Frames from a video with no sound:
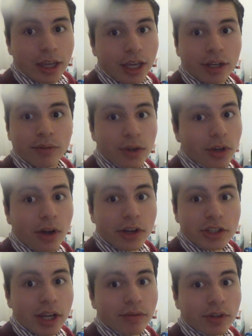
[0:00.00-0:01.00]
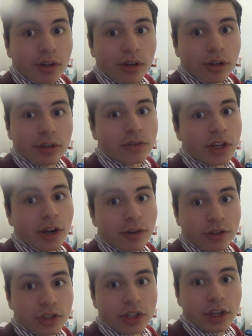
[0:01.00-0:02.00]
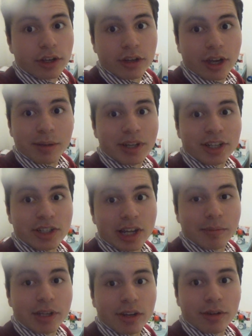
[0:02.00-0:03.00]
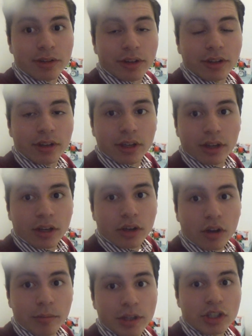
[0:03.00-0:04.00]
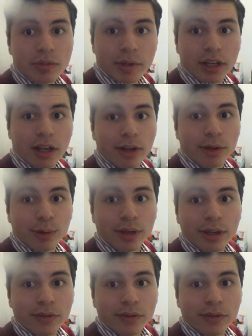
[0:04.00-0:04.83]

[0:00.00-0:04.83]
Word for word: and if you guys haven't heard of Terence Cuneo, please let me know in the comments below.